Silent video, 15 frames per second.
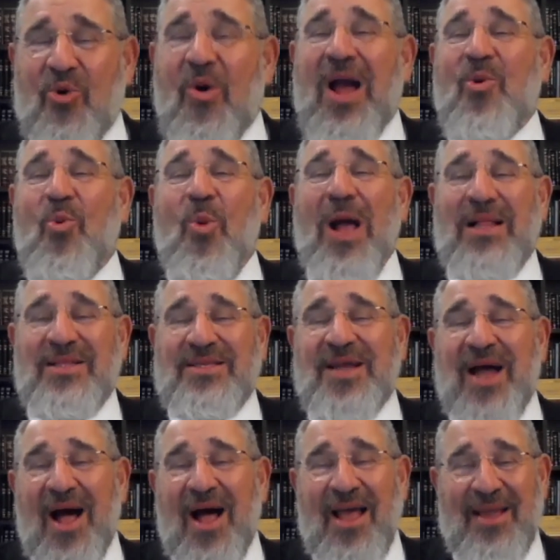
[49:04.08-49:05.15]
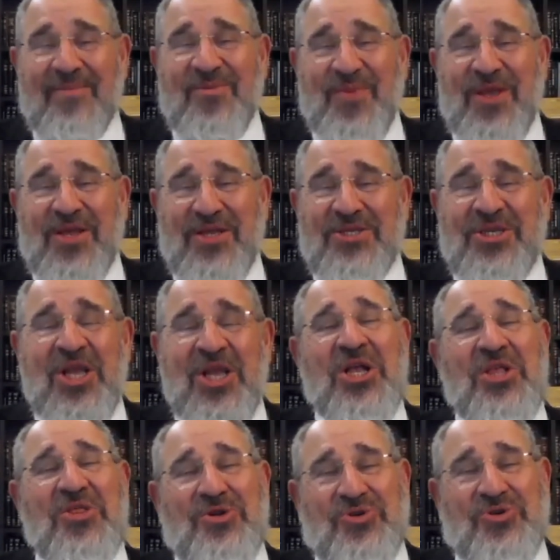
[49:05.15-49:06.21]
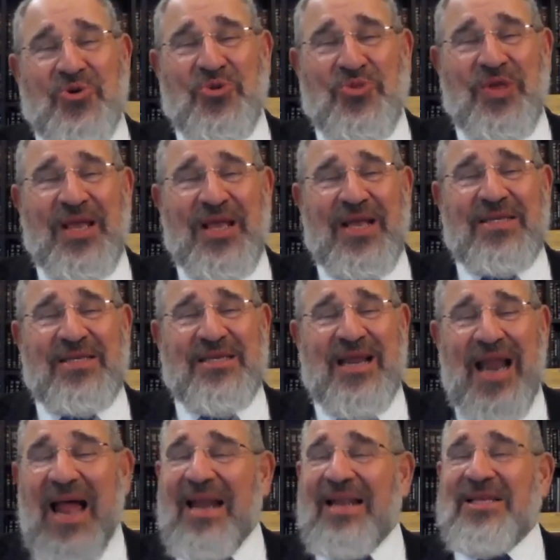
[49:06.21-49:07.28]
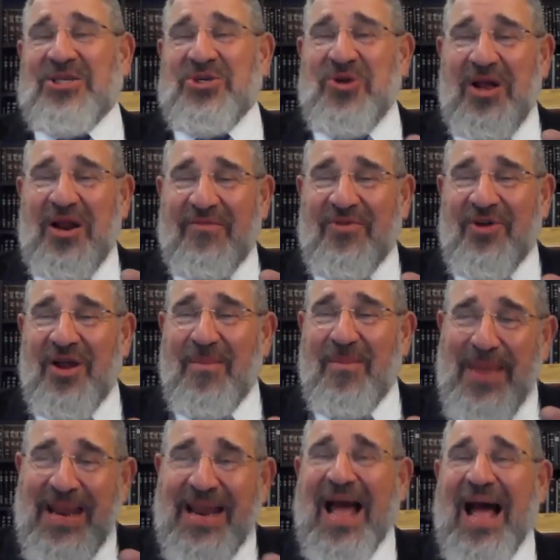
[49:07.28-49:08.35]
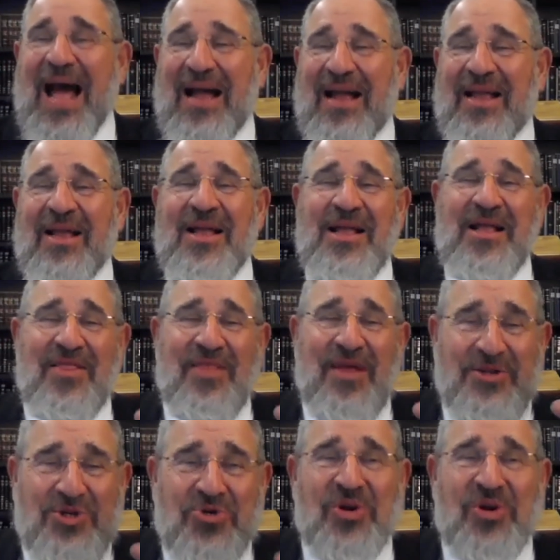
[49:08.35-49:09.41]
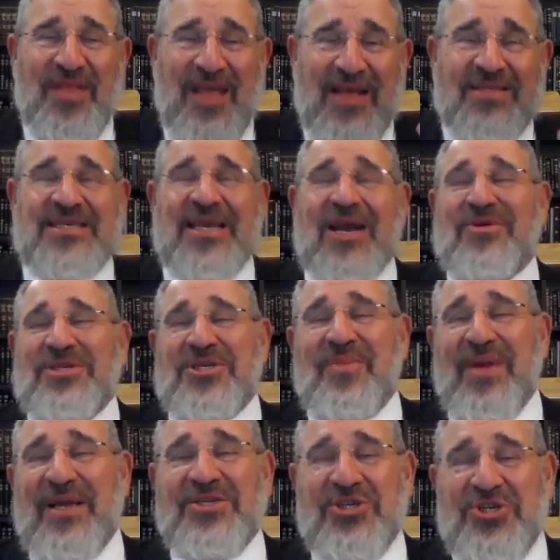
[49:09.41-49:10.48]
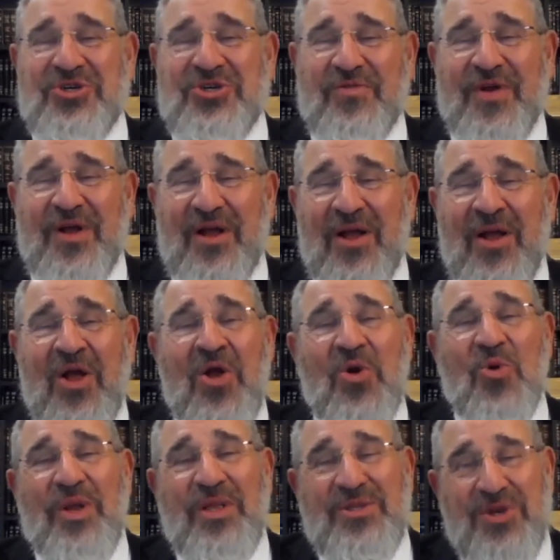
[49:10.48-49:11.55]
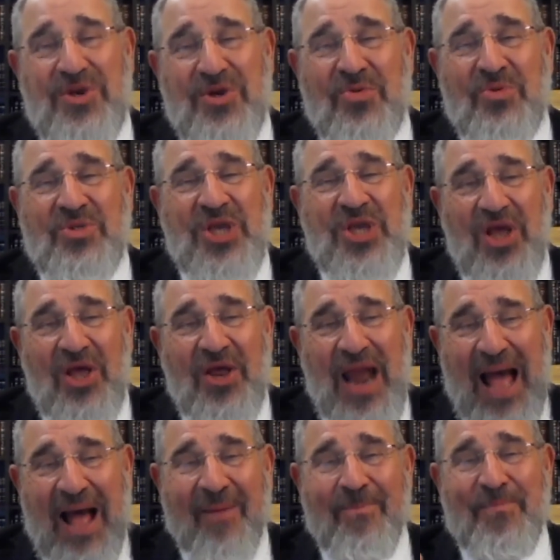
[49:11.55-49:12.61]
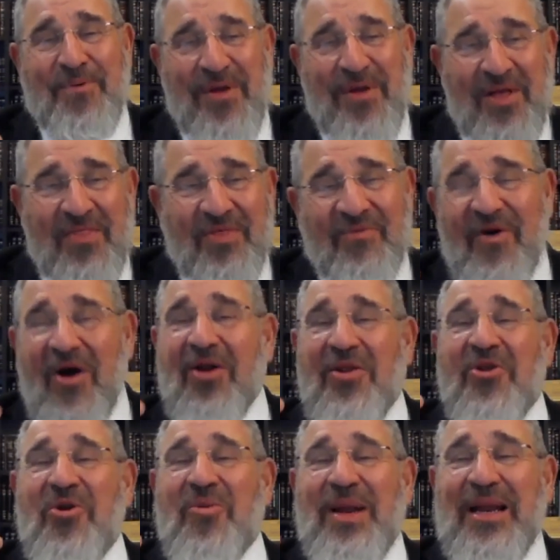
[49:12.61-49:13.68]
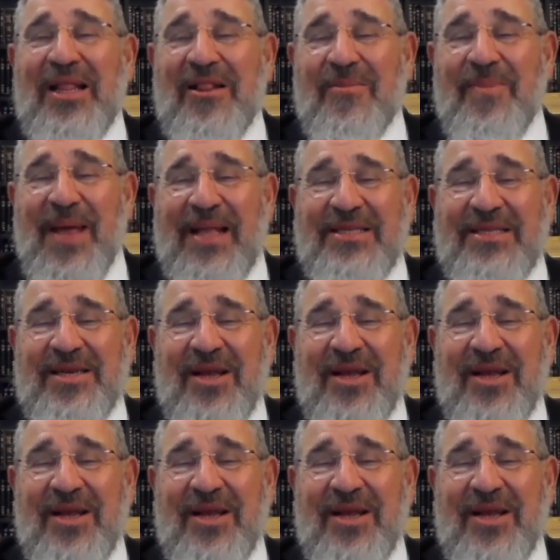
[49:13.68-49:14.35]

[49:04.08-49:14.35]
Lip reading: quite well timed, because the truth is, Klal Yisrael have got a minhag that during the Aseres Yemei Teshuvah, we do turn up the volume a little bit